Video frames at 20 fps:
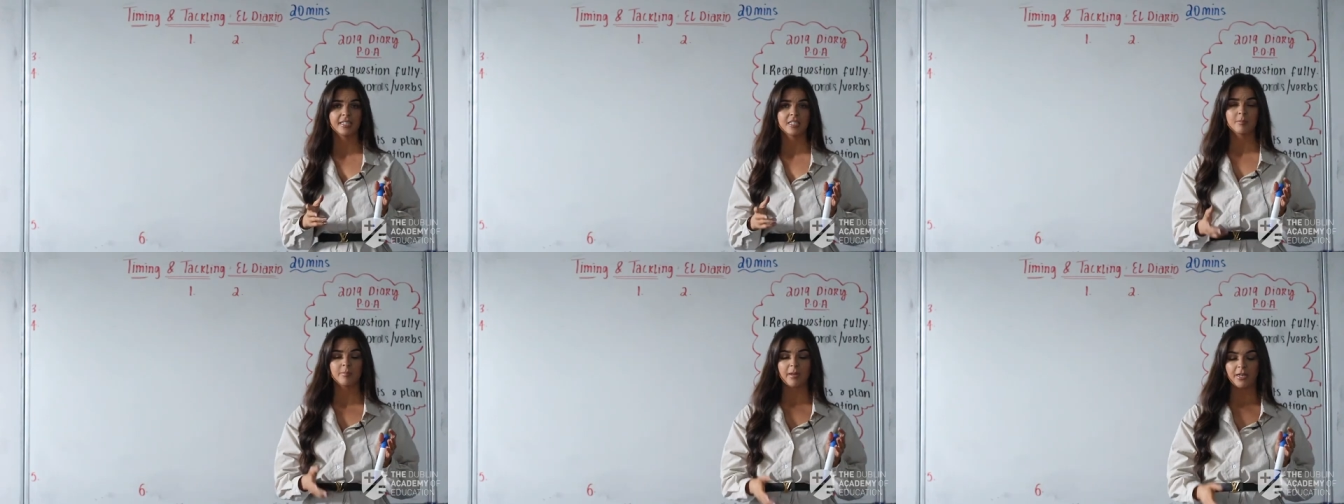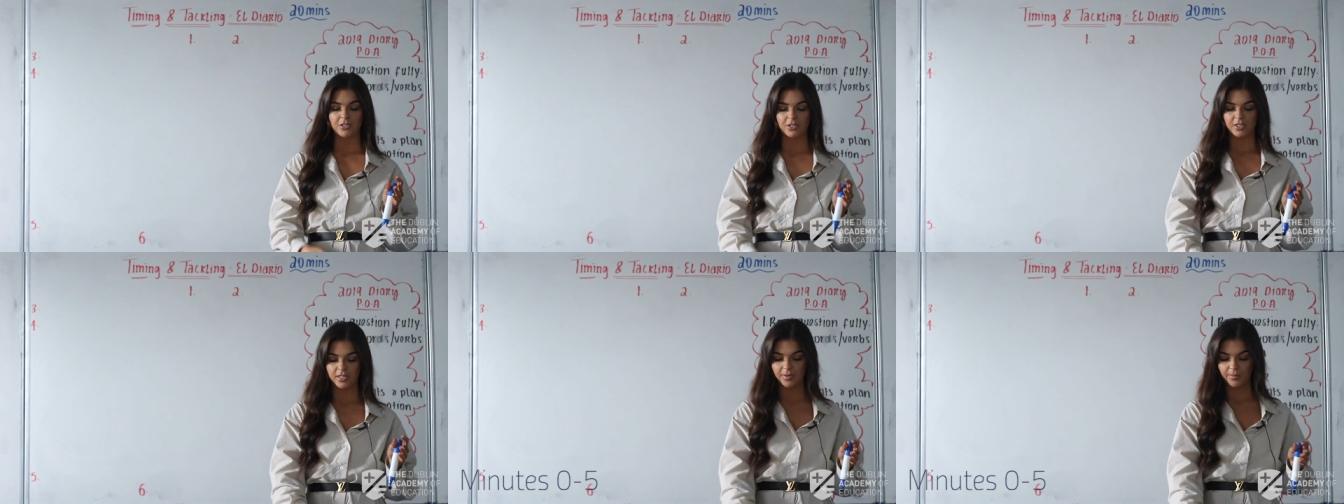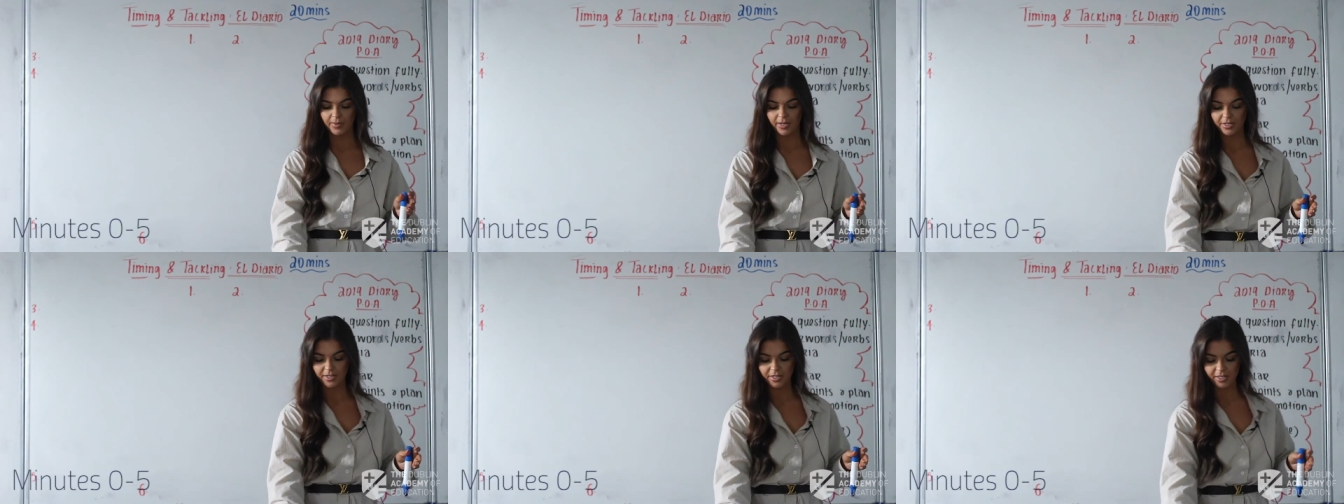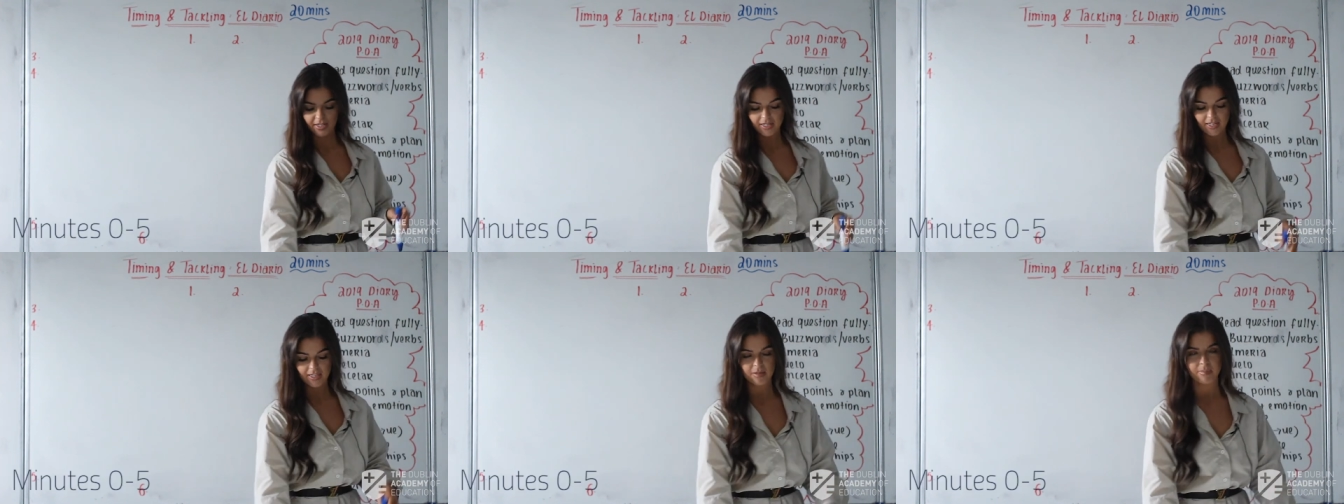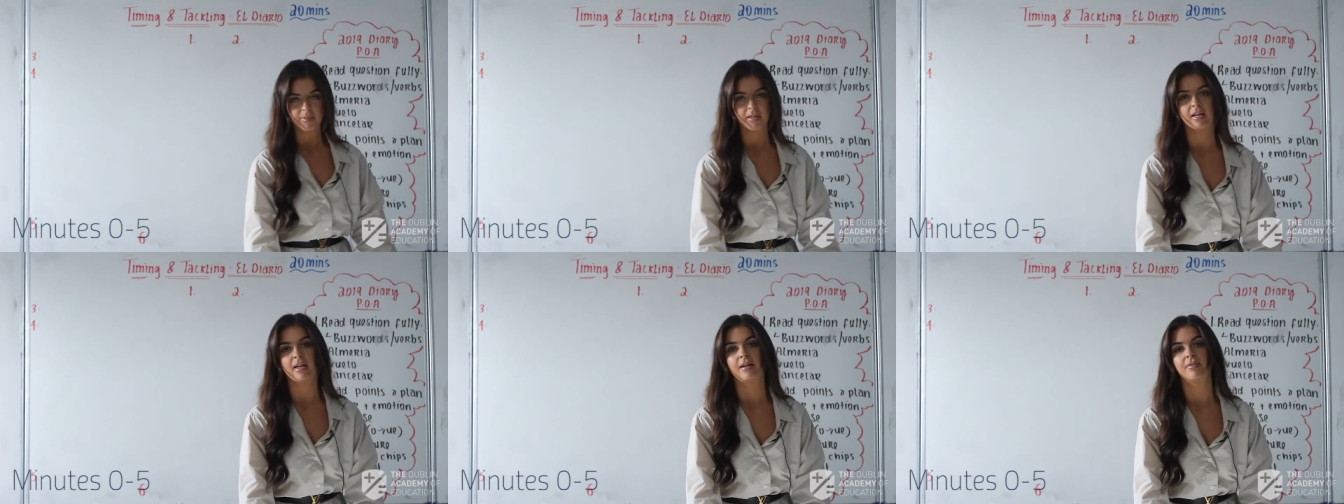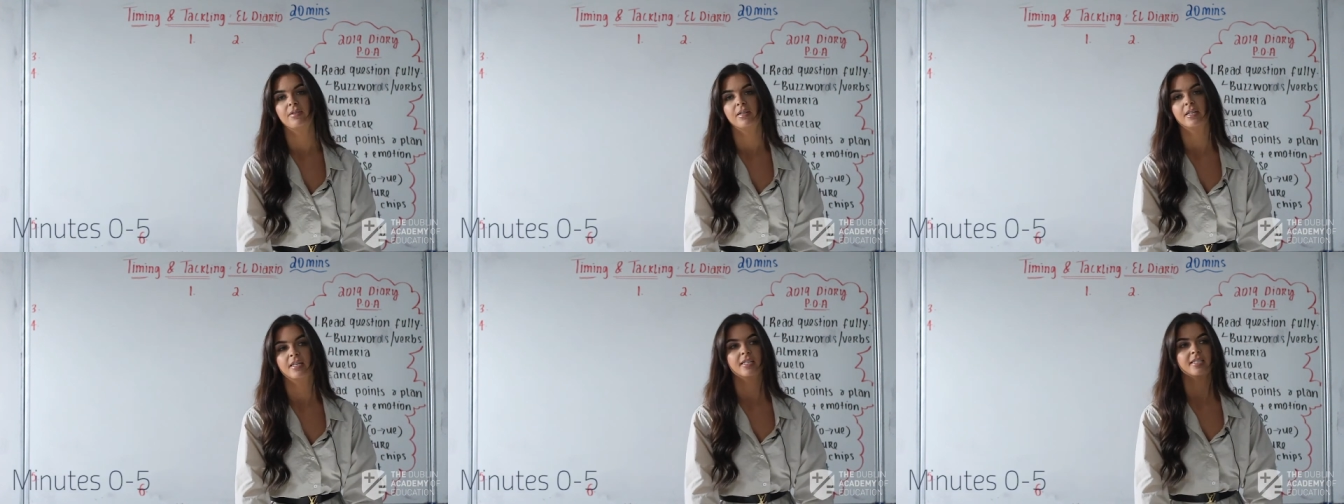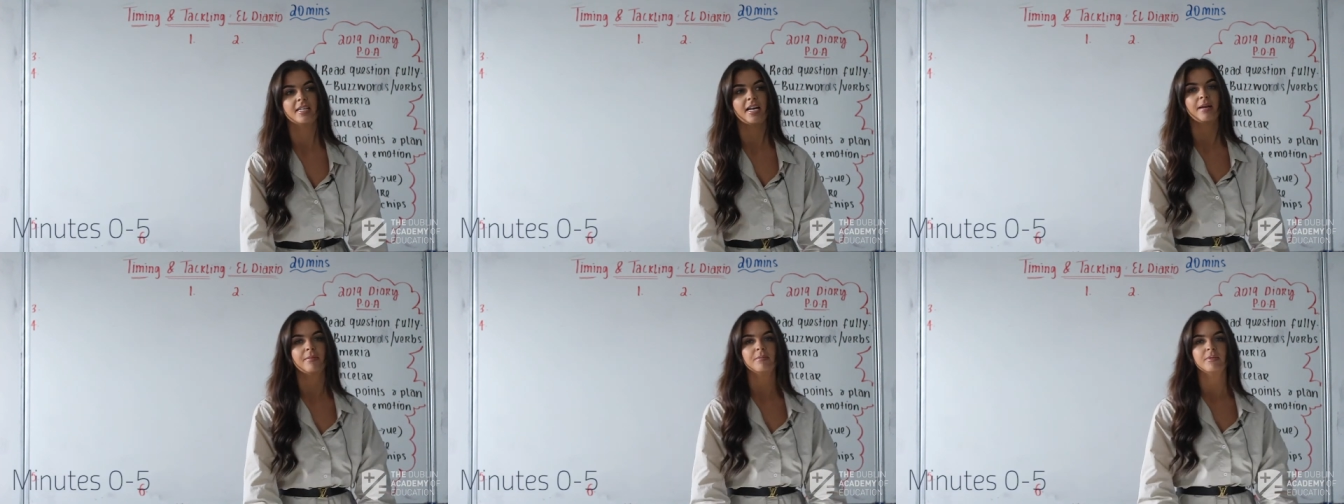and especially when you're in the middle of an
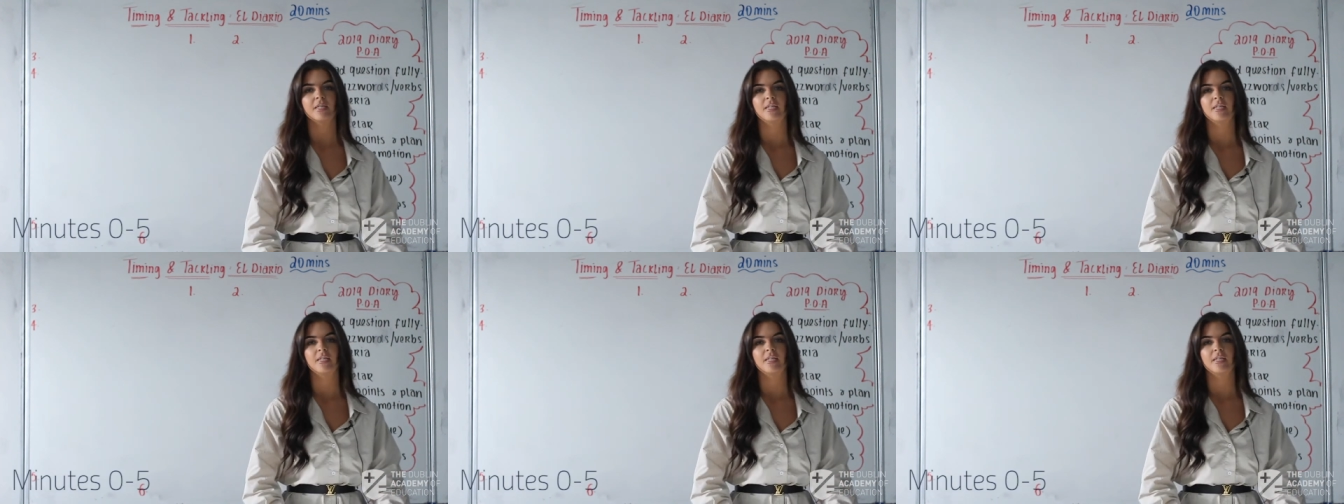exam